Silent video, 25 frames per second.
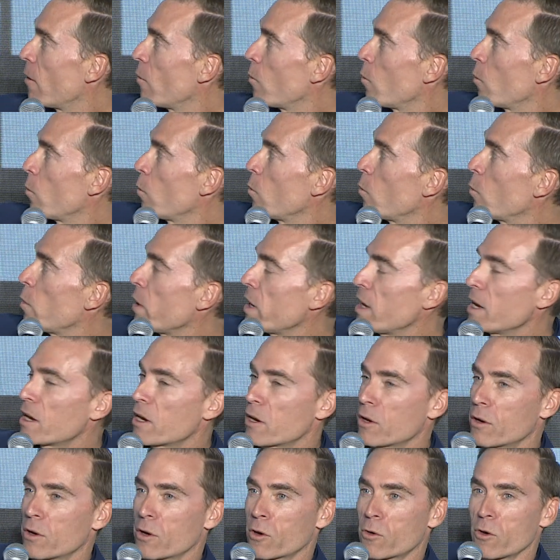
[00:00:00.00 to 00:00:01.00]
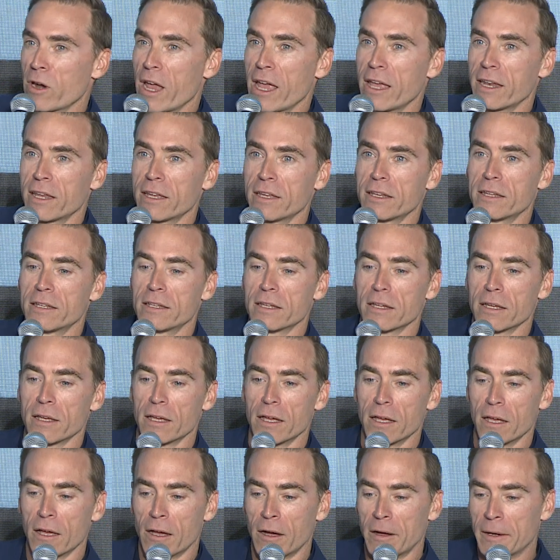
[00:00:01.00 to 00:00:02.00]
We created
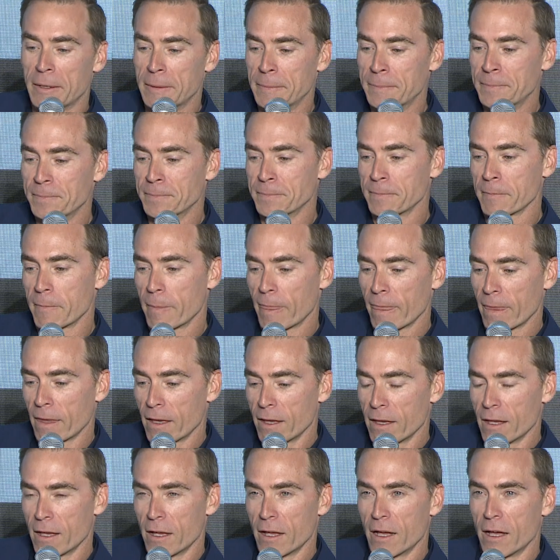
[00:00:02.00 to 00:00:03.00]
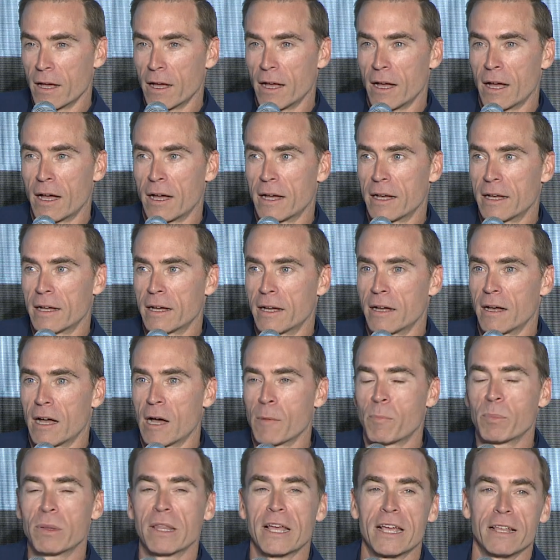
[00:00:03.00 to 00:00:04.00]
a
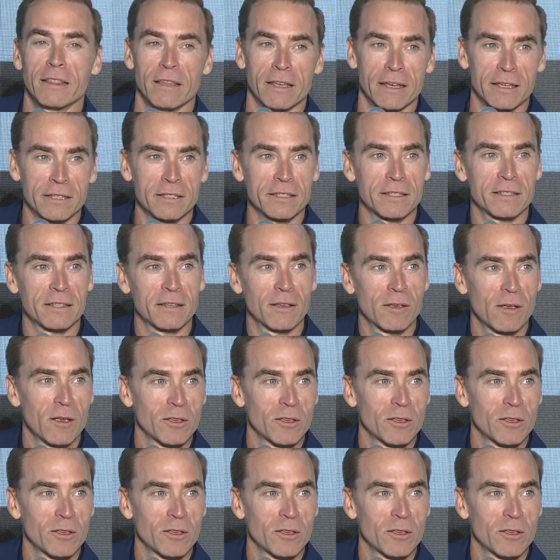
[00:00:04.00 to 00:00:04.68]
playlist,